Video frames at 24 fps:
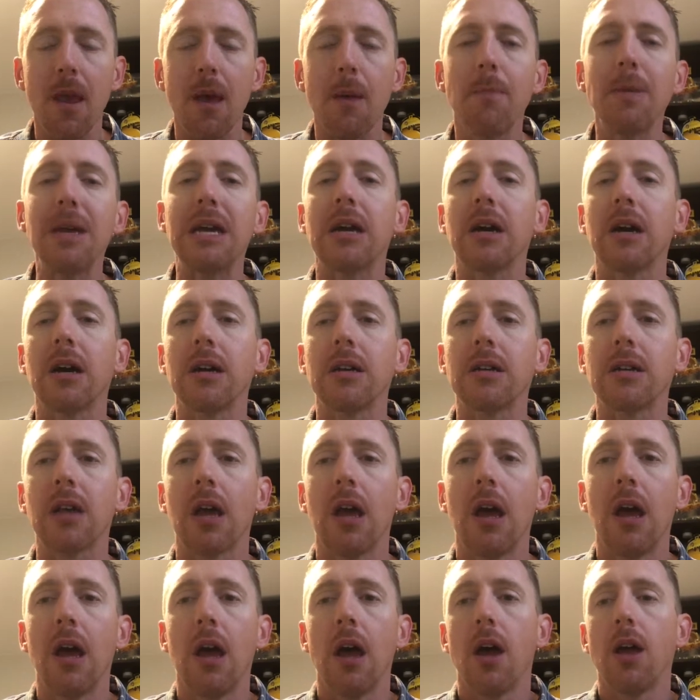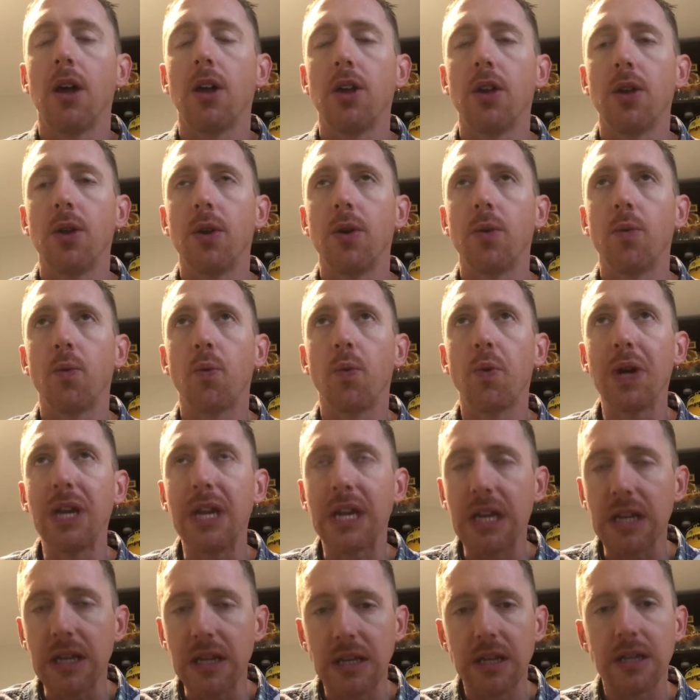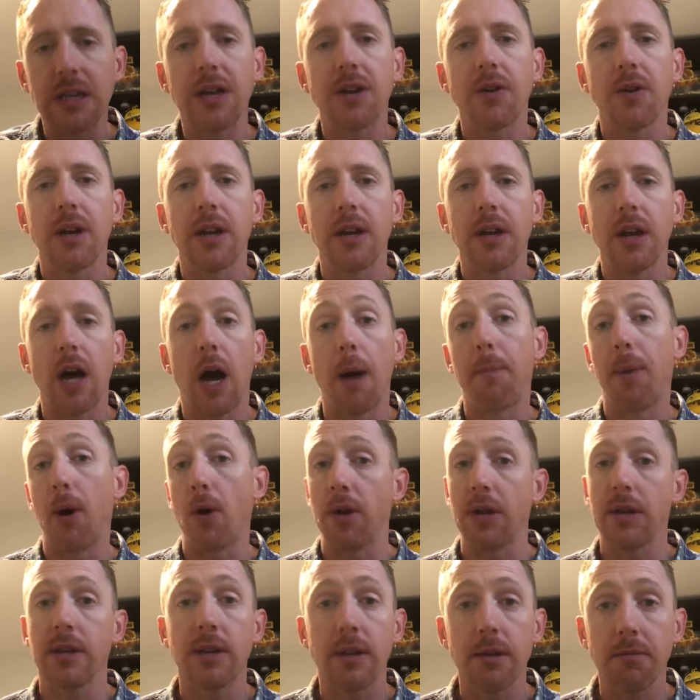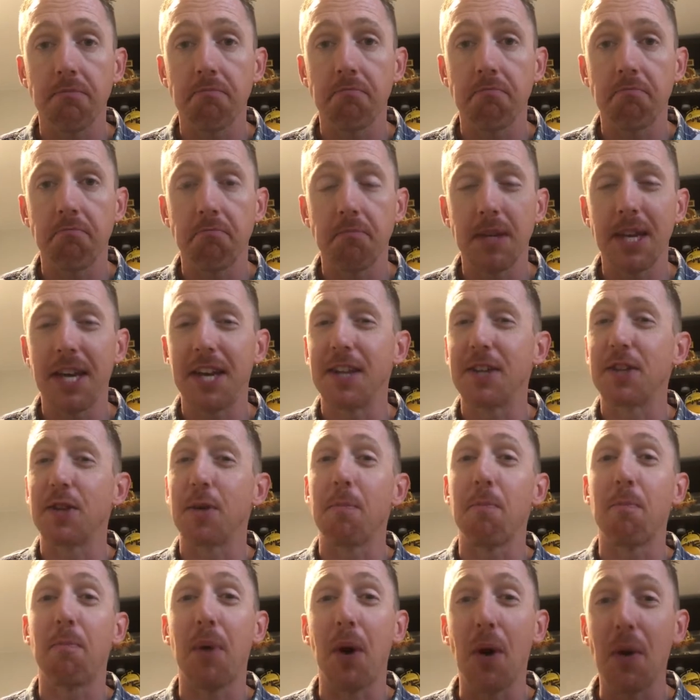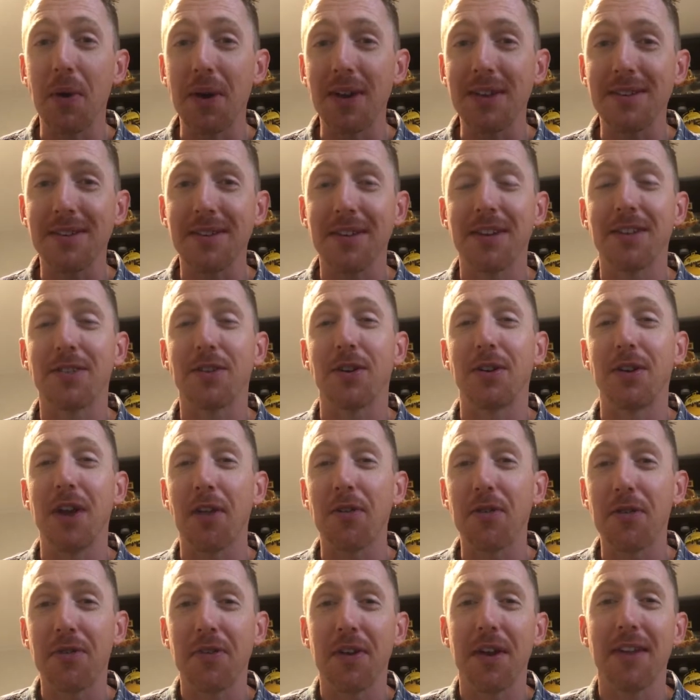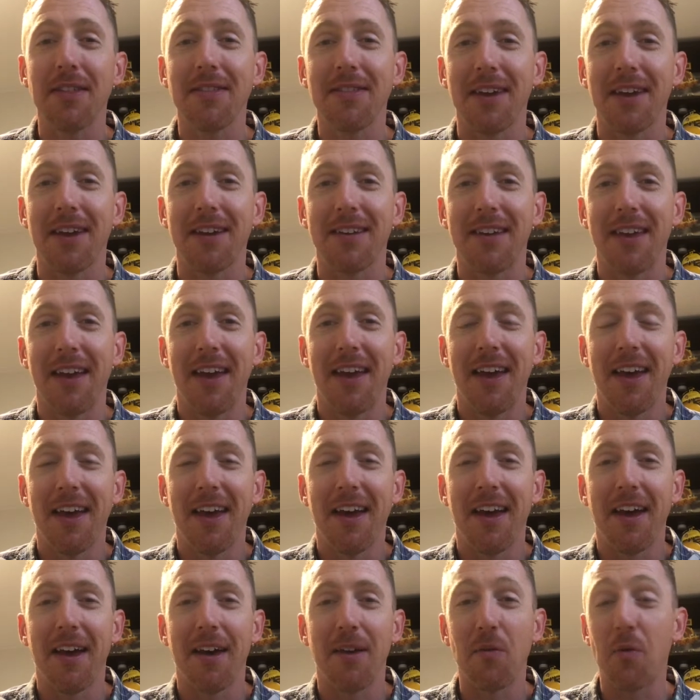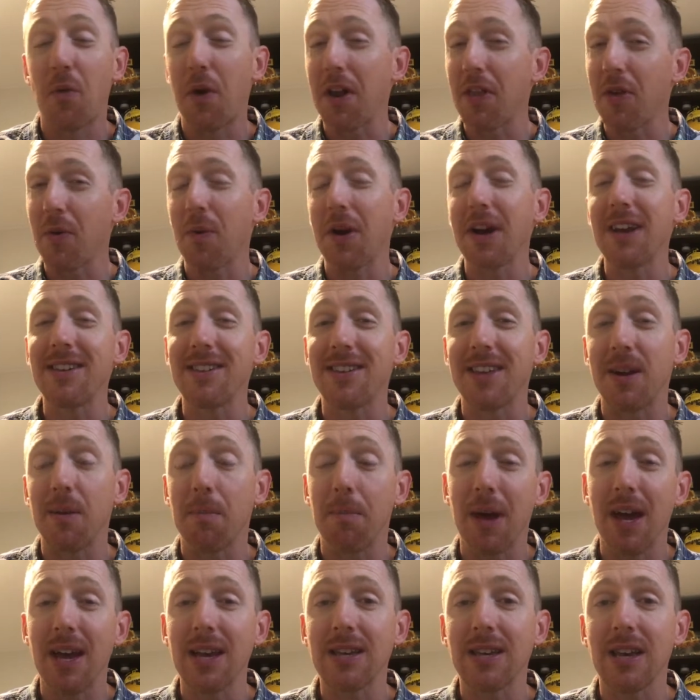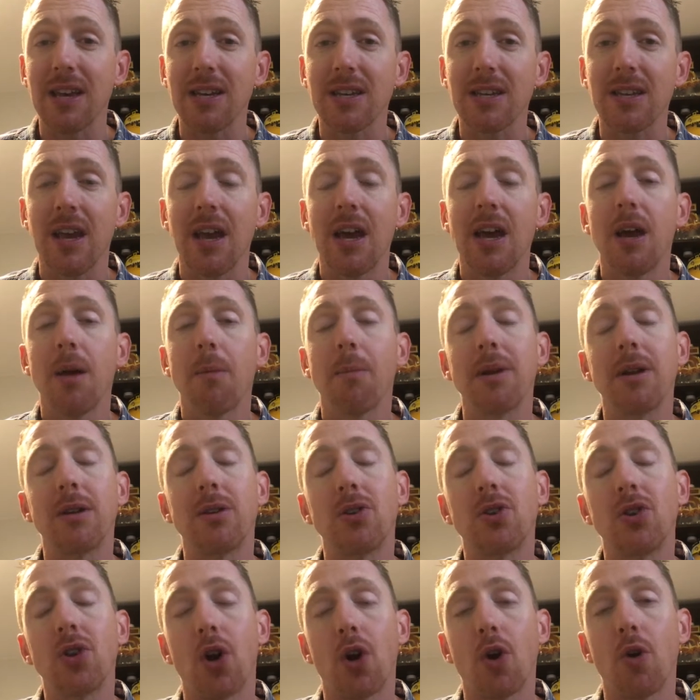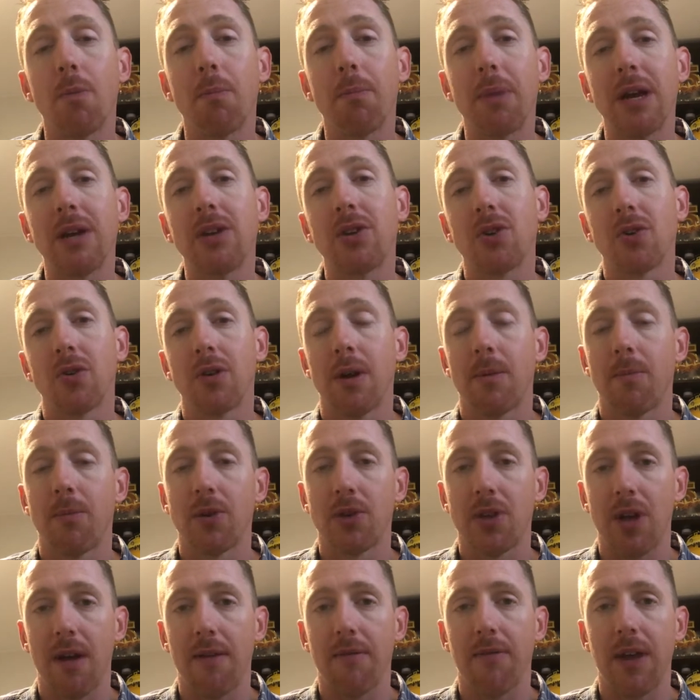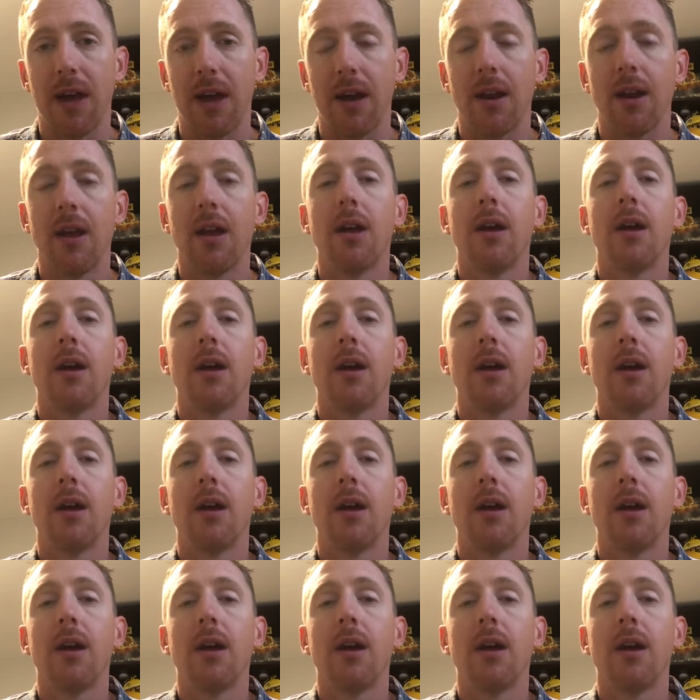because we consider it a bonus. It is a bonus. It's another thing that, one of the ways that it pays us, but don't base your numbers off that.